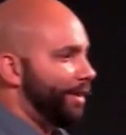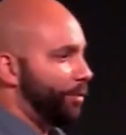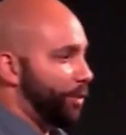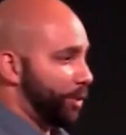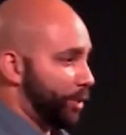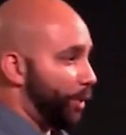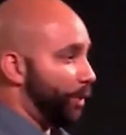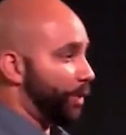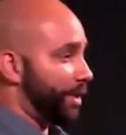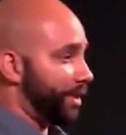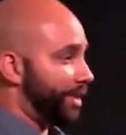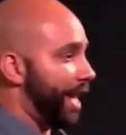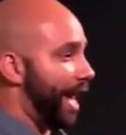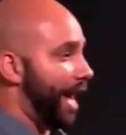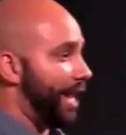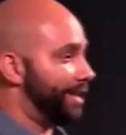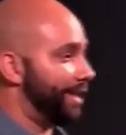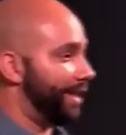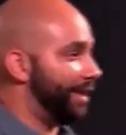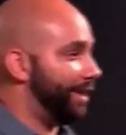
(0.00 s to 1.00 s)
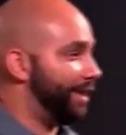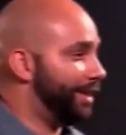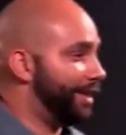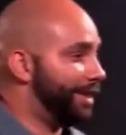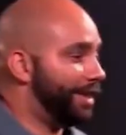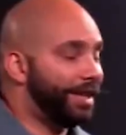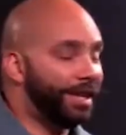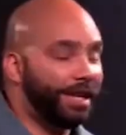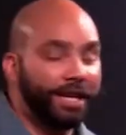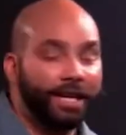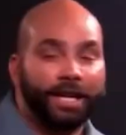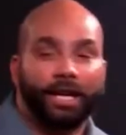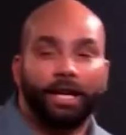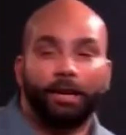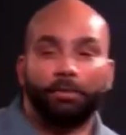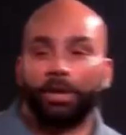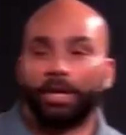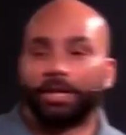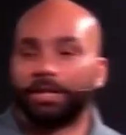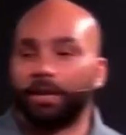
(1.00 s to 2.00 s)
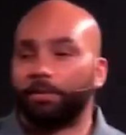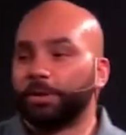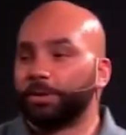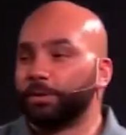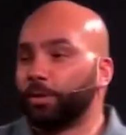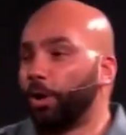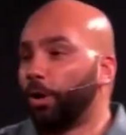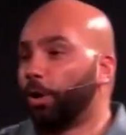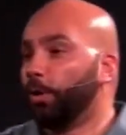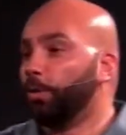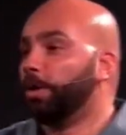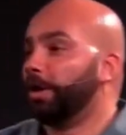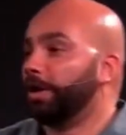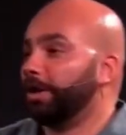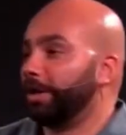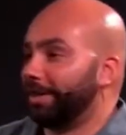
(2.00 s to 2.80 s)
But you know what his dad did? He picked up his robe,